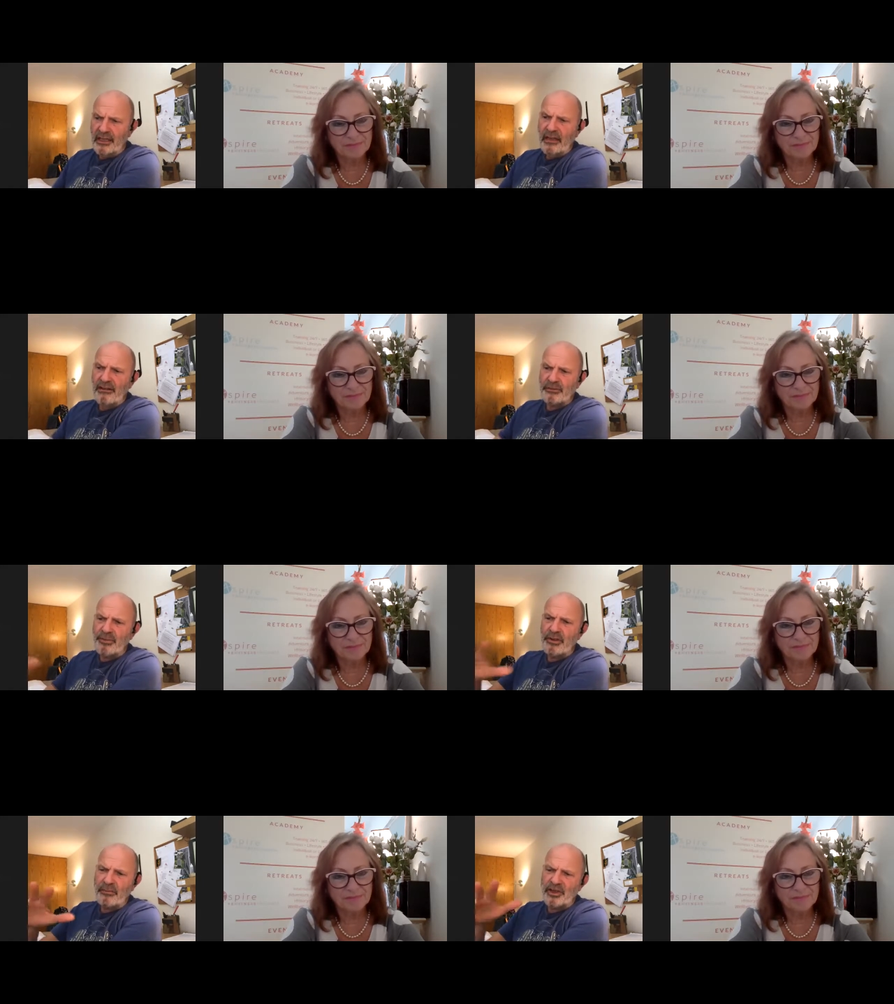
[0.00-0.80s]
Speaker 1: Last
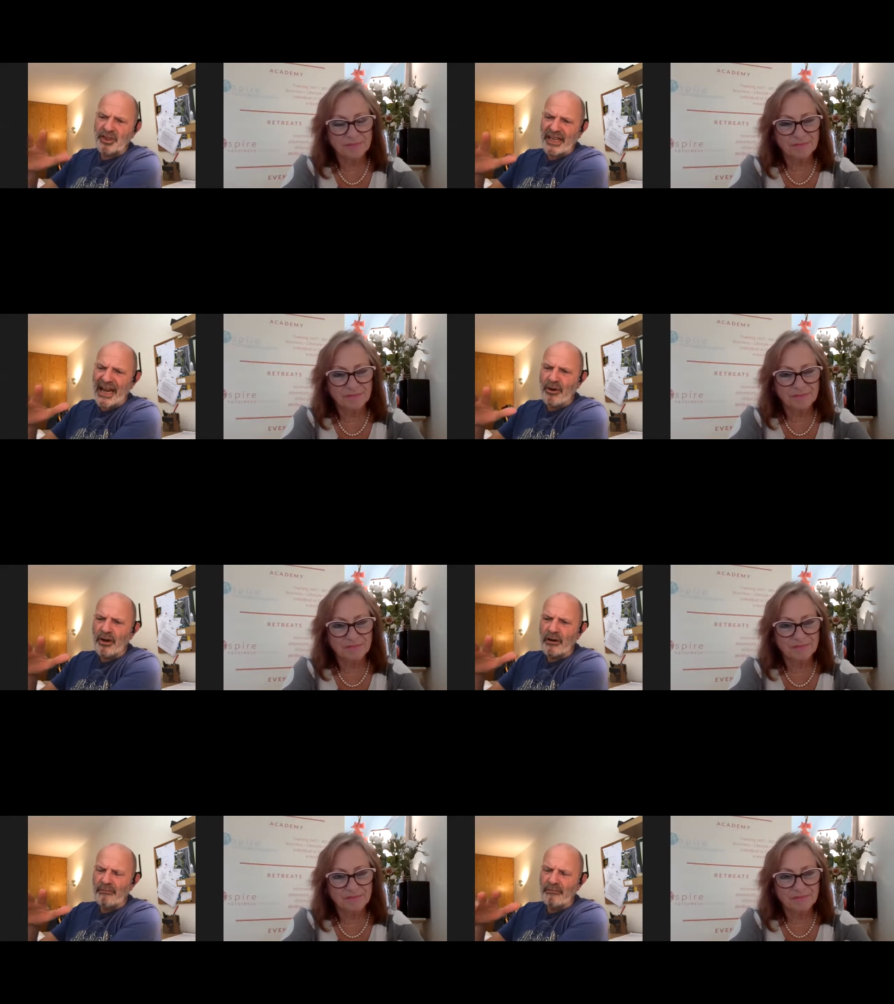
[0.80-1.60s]
pretty much an
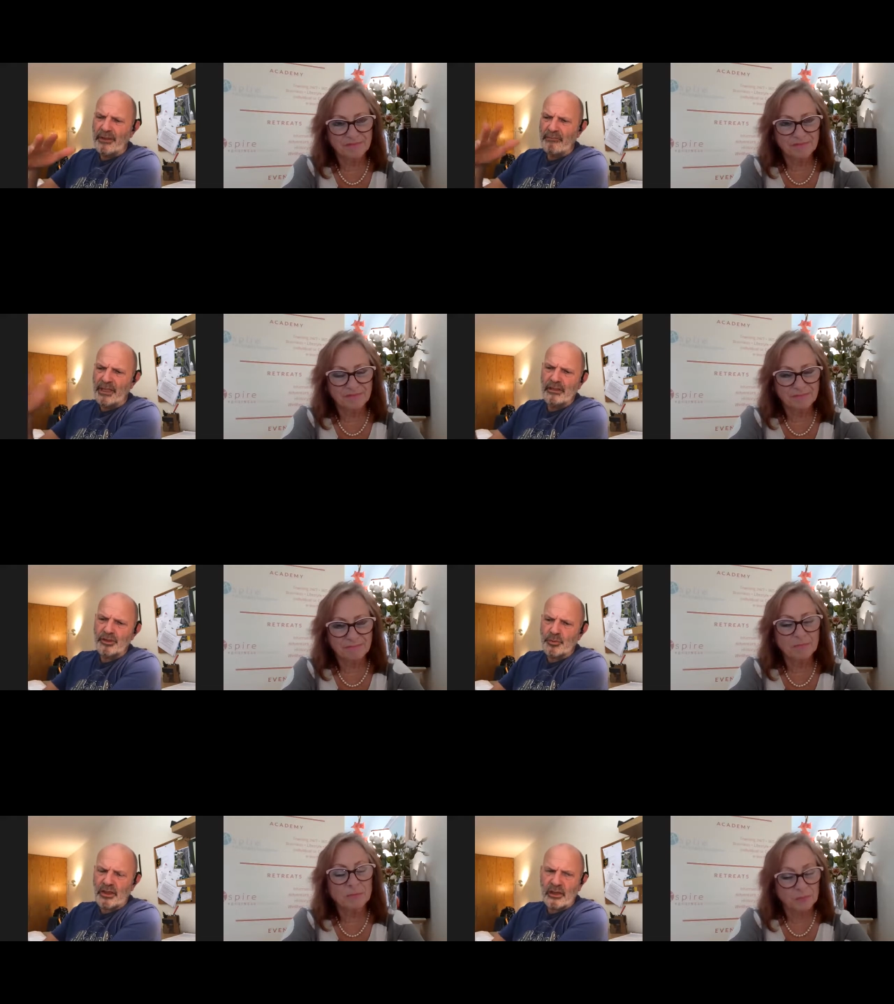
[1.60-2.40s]
hour. The
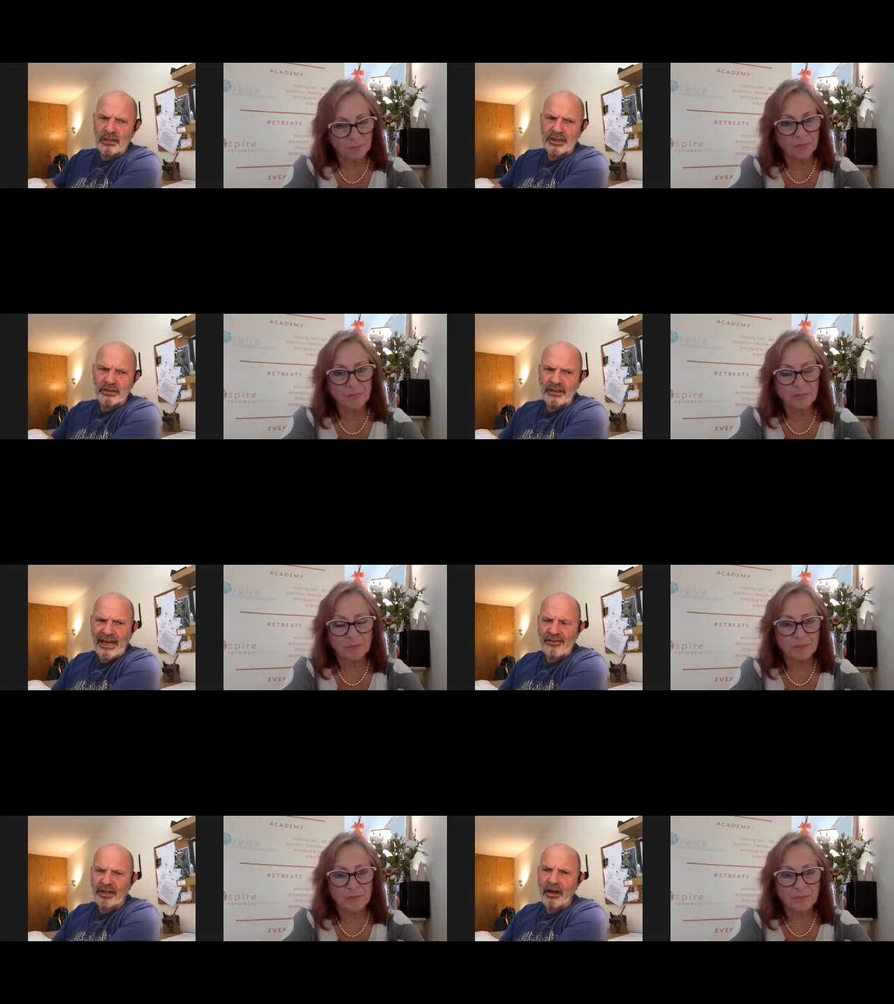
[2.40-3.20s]
Beatles one lasted an
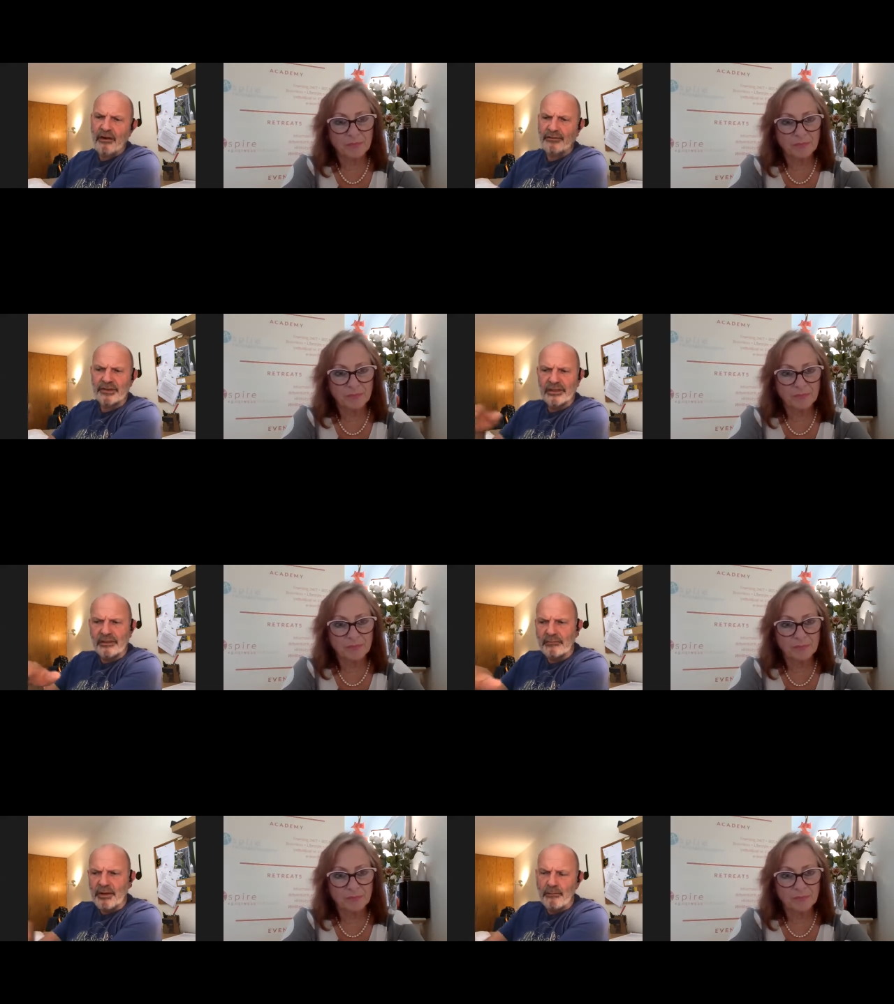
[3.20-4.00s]
hour and a half. There's a
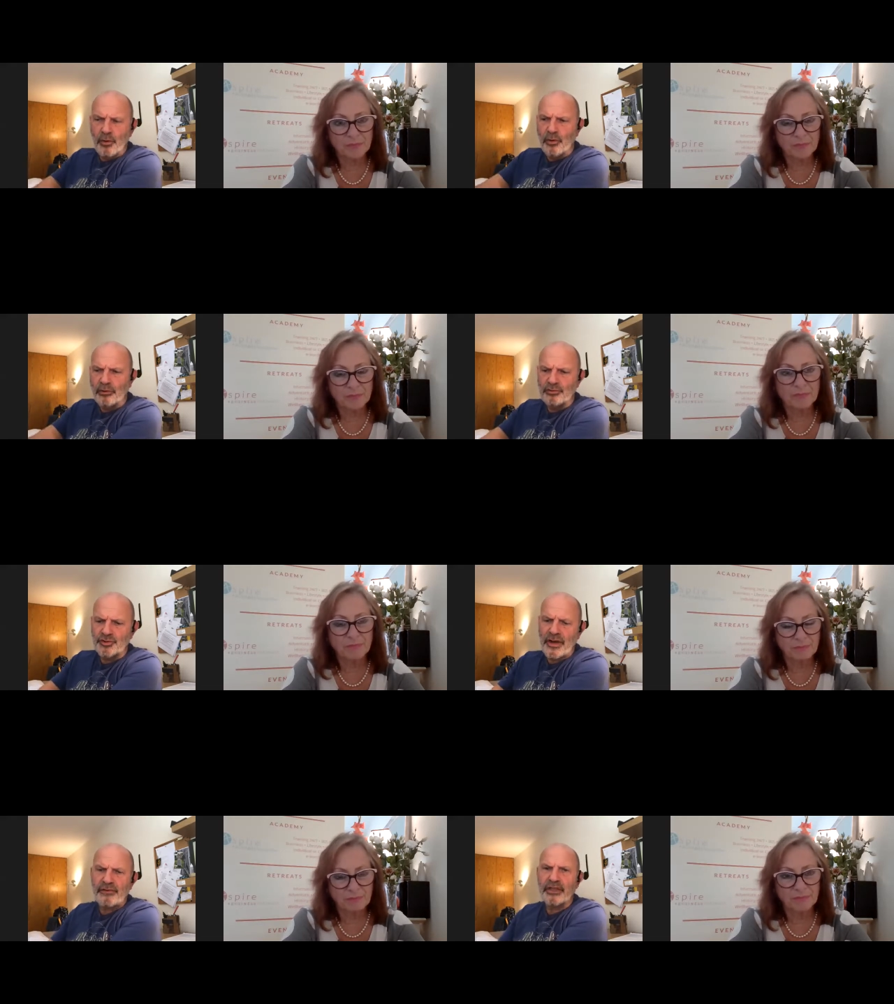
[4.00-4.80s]
little bit more
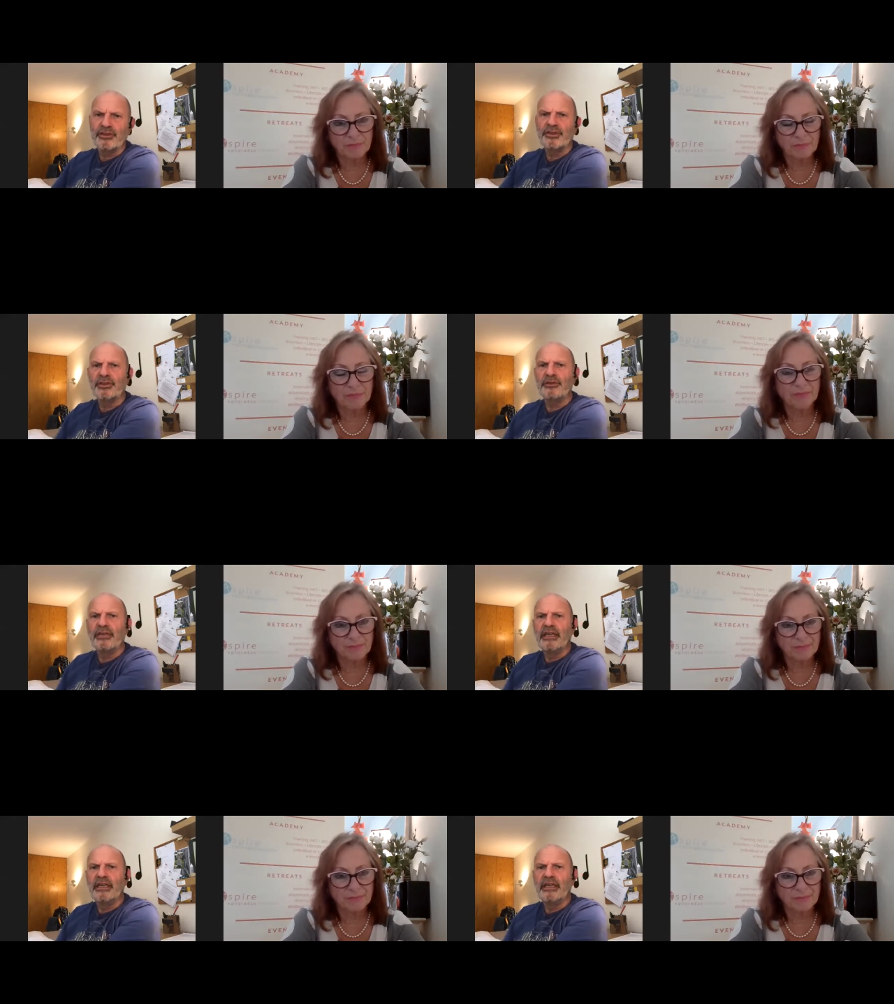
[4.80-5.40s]
travelling to do.